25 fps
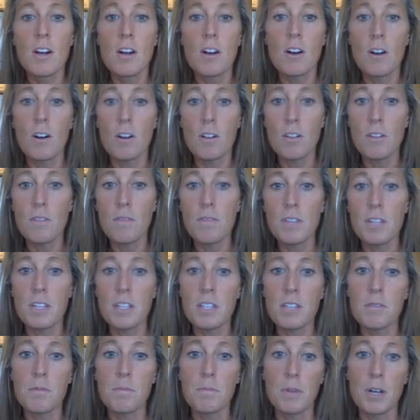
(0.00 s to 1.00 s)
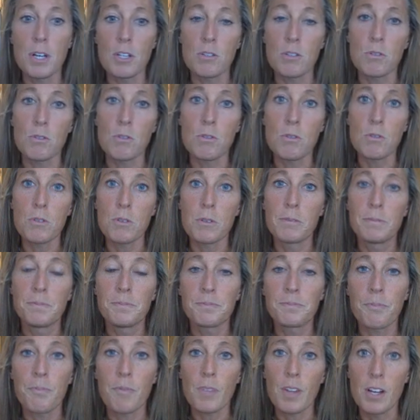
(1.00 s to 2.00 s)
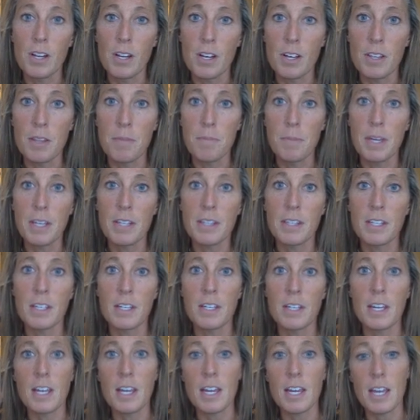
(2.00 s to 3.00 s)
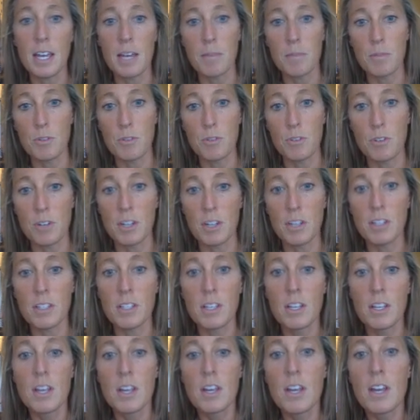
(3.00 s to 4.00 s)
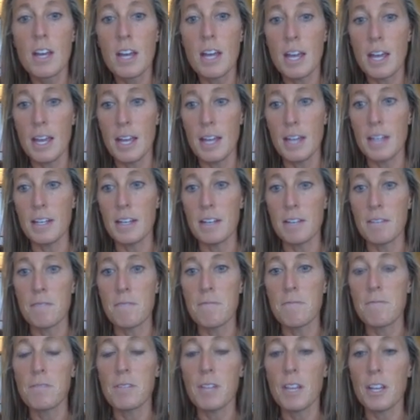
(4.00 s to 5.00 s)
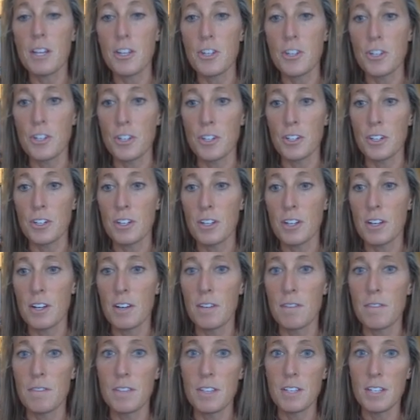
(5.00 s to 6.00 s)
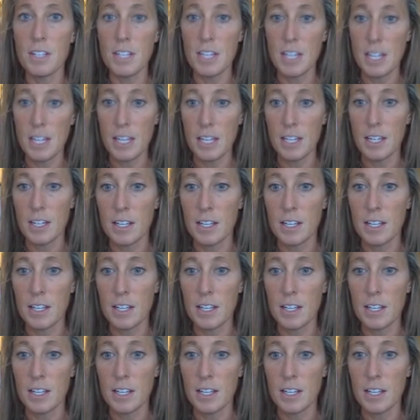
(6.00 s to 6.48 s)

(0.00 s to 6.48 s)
All of these muscles that make the hamstrings aid in flexion of the knee.